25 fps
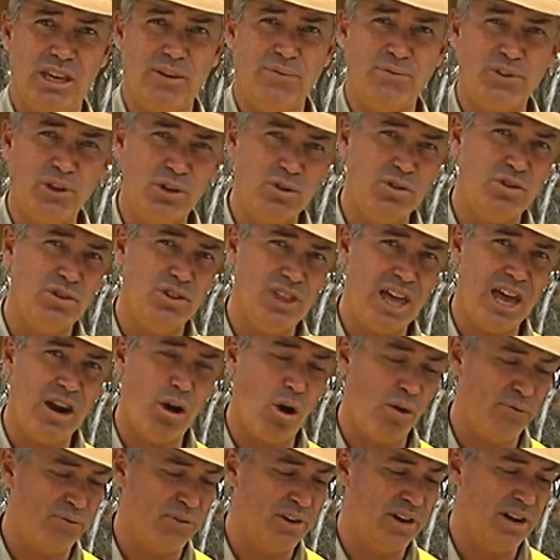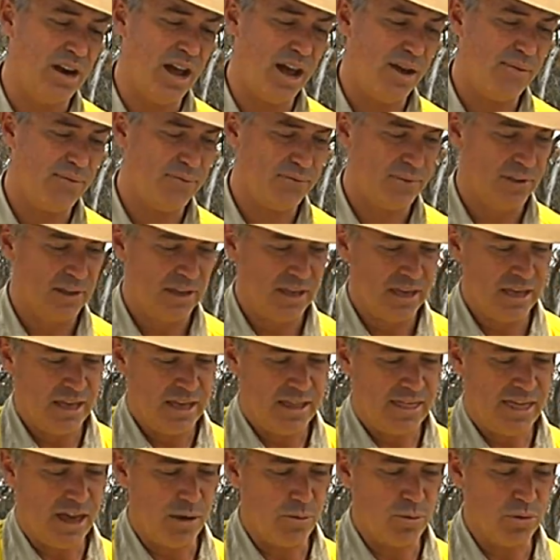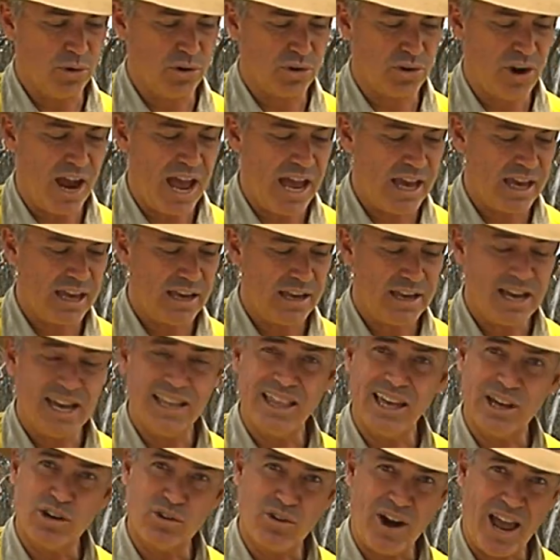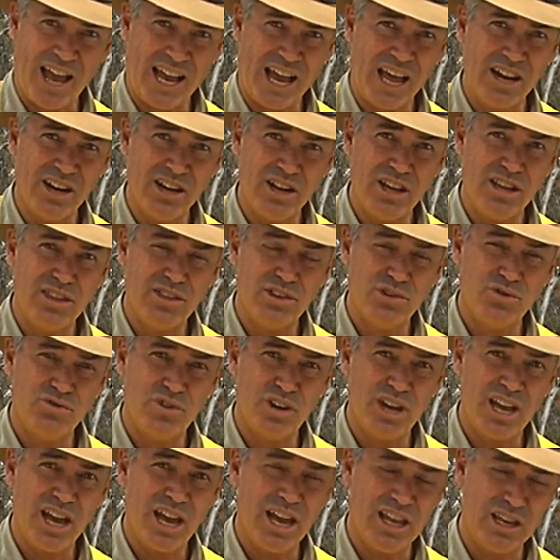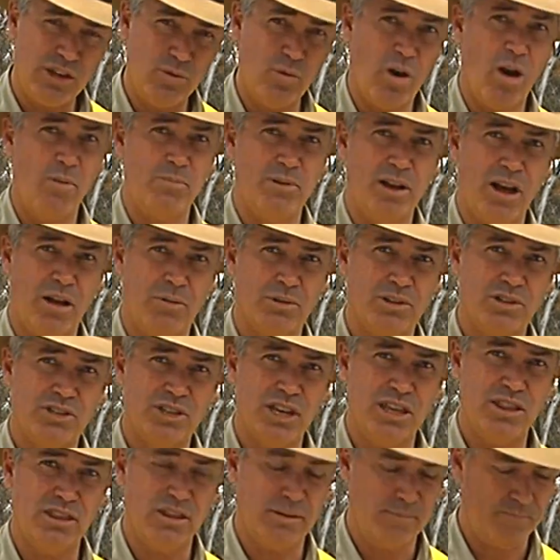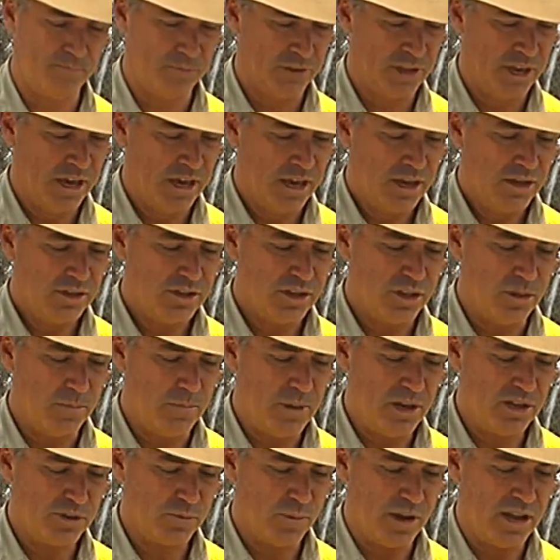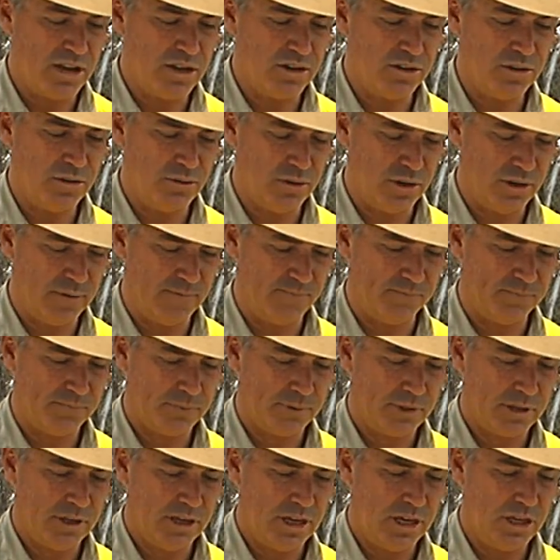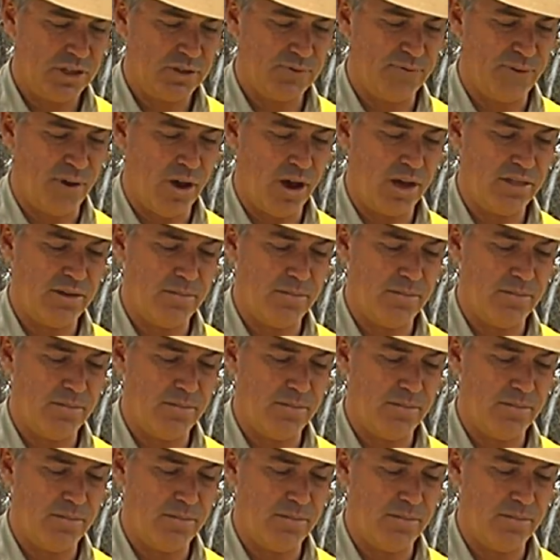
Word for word: If you do that often enough, they will crack, and they crack underneath the trigger and you won't be able to set them. So the best way to do it is fire